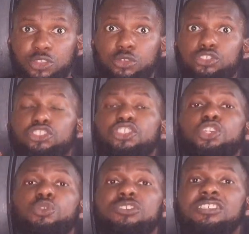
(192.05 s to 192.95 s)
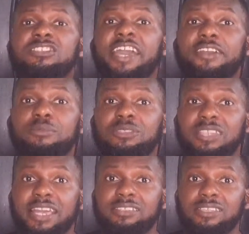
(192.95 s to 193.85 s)
You choose the
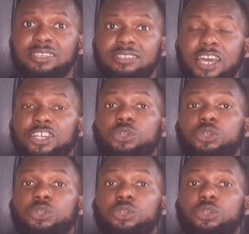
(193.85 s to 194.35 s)
circumstances.